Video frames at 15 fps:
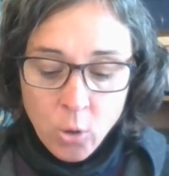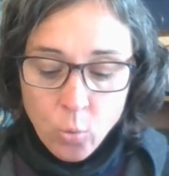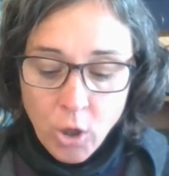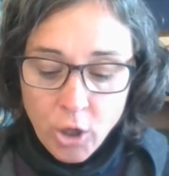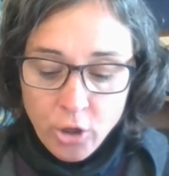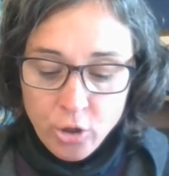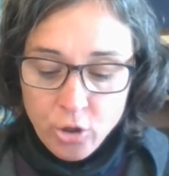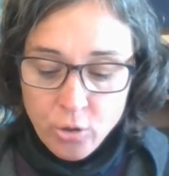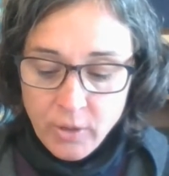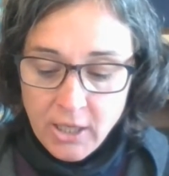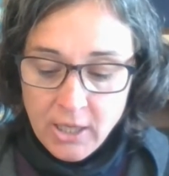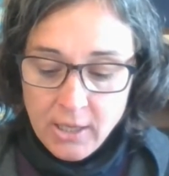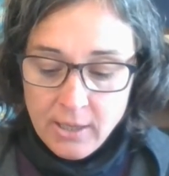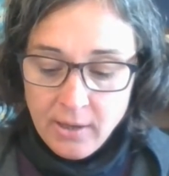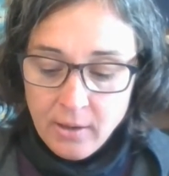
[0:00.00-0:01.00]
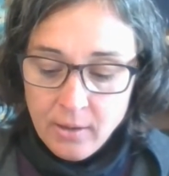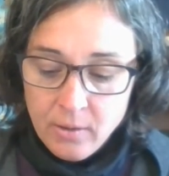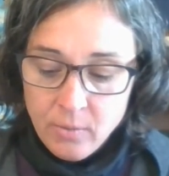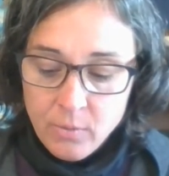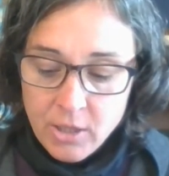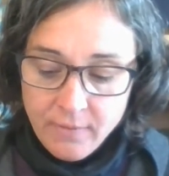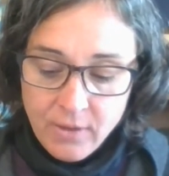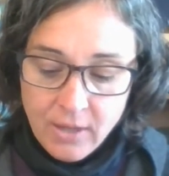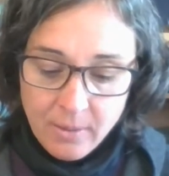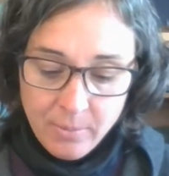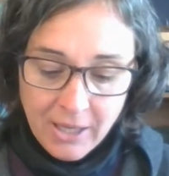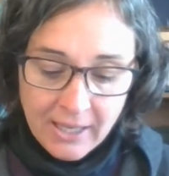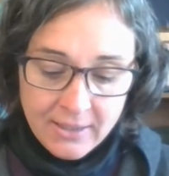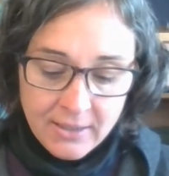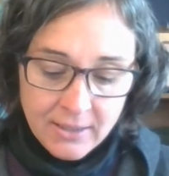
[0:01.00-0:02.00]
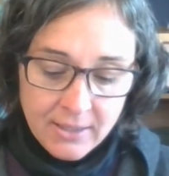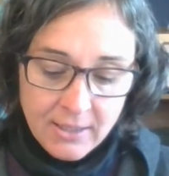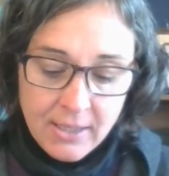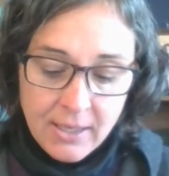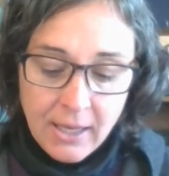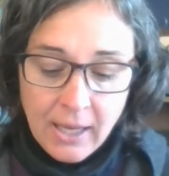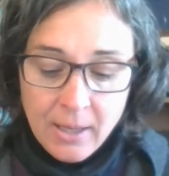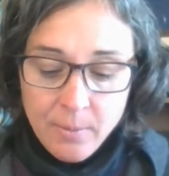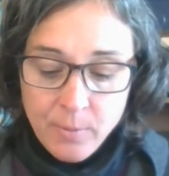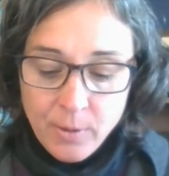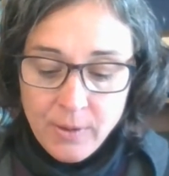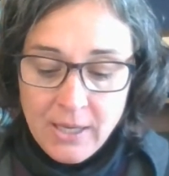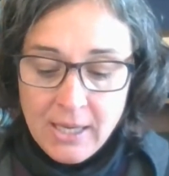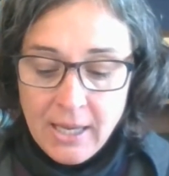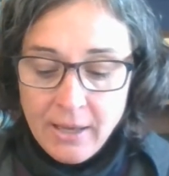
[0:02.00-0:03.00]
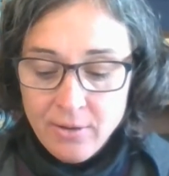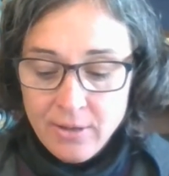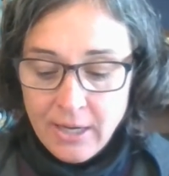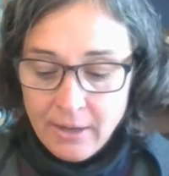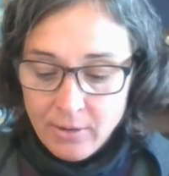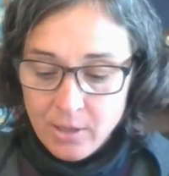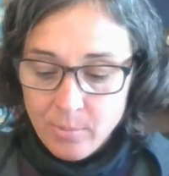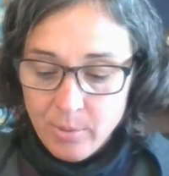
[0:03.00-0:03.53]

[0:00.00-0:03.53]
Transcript: "What are you doing here?" one of them asked. Anne-Marie held out her